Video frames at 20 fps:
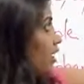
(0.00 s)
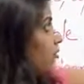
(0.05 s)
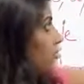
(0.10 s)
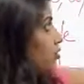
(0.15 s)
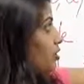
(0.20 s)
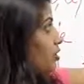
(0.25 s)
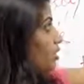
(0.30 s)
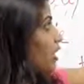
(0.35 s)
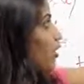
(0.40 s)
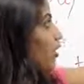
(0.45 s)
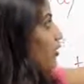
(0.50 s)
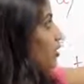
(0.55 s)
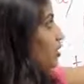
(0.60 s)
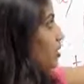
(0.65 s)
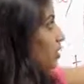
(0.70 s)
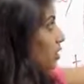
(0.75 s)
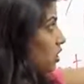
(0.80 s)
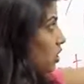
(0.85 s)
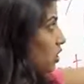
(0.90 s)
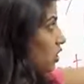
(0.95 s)
come to the
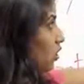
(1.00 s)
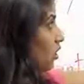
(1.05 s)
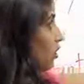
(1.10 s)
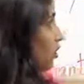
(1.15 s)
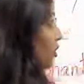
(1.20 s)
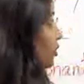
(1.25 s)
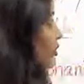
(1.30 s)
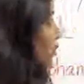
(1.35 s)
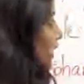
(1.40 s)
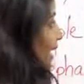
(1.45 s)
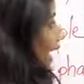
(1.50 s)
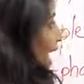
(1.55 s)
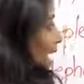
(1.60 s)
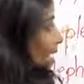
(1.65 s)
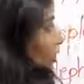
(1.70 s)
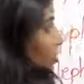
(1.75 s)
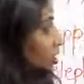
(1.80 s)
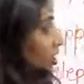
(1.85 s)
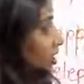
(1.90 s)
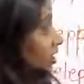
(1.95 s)
article the, you can
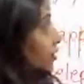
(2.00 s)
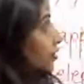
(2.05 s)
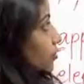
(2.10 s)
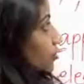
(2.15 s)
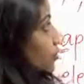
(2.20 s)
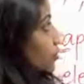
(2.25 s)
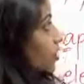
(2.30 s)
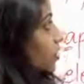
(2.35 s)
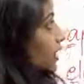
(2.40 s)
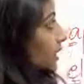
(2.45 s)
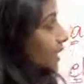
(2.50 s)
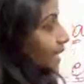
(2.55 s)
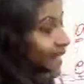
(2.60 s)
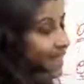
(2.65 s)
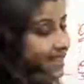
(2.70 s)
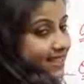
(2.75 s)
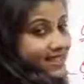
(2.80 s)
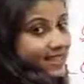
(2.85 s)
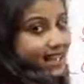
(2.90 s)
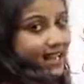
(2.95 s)
actually
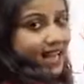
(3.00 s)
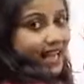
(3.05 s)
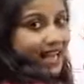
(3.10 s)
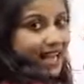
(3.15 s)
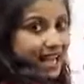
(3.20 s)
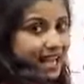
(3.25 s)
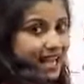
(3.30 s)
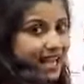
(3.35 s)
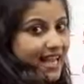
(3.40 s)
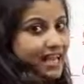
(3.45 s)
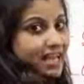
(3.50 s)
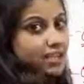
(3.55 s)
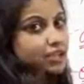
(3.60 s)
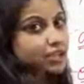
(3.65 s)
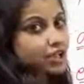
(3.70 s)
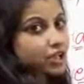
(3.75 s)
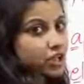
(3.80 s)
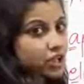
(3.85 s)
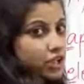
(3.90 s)
relate a to